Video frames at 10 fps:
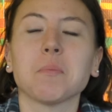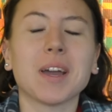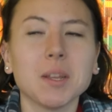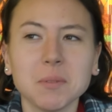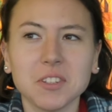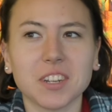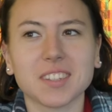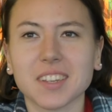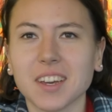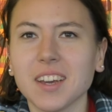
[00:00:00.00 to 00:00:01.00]
My name is
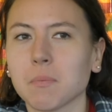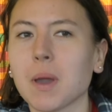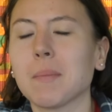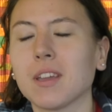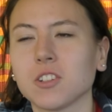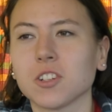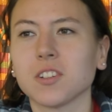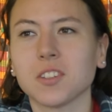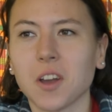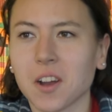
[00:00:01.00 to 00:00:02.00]
Jessica. My
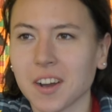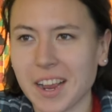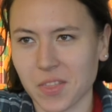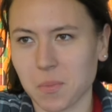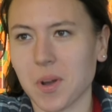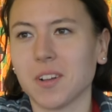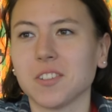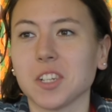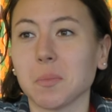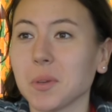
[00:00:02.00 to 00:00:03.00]
majors are
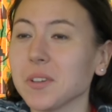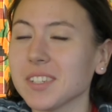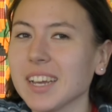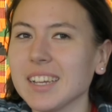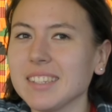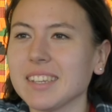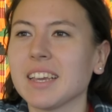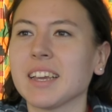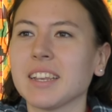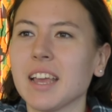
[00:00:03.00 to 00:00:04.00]
anthropology and computer science,
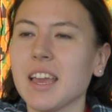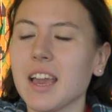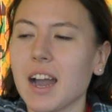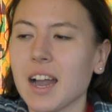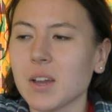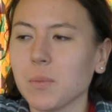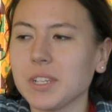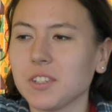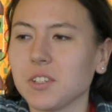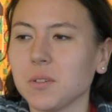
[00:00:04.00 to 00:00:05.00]
and I
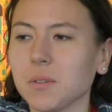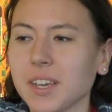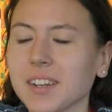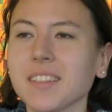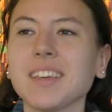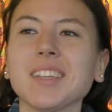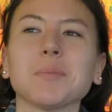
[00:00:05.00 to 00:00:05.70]
went to Italy,